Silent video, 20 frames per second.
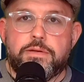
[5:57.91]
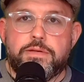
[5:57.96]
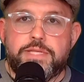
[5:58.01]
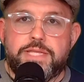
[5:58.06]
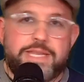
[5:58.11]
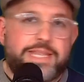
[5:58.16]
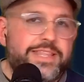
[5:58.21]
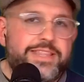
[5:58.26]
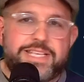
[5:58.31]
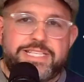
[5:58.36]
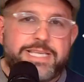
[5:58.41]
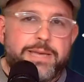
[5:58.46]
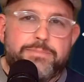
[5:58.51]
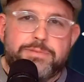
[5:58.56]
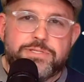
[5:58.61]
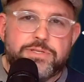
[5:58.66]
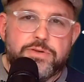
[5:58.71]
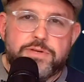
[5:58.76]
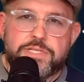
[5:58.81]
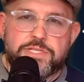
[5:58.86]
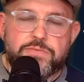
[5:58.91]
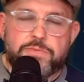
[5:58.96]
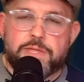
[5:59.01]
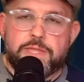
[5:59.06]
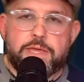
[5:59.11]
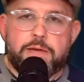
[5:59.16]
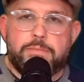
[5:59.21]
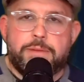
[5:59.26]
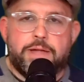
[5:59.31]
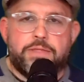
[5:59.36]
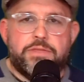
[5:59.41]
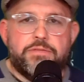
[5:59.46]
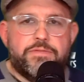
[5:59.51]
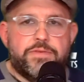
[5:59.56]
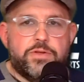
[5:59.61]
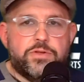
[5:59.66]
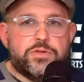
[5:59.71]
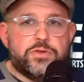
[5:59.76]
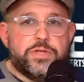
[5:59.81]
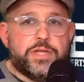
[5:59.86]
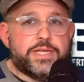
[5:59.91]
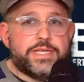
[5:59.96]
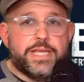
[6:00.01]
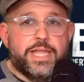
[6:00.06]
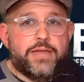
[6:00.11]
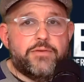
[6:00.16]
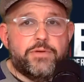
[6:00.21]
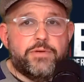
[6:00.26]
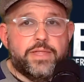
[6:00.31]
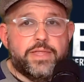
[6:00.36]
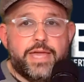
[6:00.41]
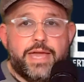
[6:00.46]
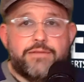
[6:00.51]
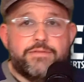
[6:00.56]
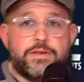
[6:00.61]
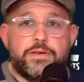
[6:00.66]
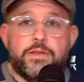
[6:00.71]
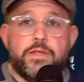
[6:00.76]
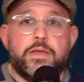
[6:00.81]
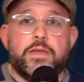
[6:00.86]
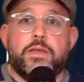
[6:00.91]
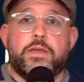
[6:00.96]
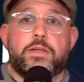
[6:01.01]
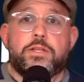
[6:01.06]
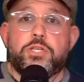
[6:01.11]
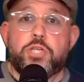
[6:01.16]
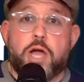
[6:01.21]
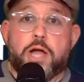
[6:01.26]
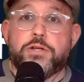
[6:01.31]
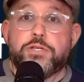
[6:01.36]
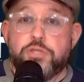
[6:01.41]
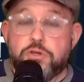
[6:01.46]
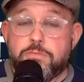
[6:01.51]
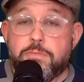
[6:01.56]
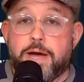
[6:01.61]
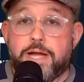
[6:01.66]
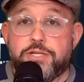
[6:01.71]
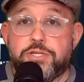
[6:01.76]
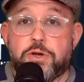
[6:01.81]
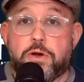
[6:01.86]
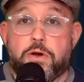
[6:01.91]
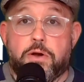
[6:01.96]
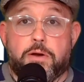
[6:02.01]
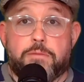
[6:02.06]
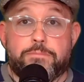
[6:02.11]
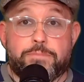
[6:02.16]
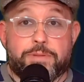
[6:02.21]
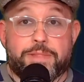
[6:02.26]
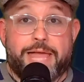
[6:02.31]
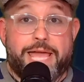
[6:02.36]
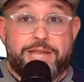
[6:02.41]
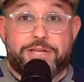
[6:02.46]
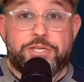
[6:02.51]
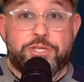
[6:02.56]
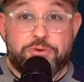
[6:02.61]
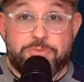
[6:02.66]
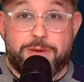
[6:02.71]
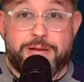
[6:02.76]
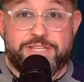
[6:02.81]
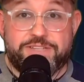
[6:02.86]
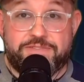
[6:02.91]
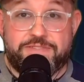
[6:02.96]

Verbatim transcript: Today, this episode isn't really about the future. You can tell I really haven't talked too much or, or planned too much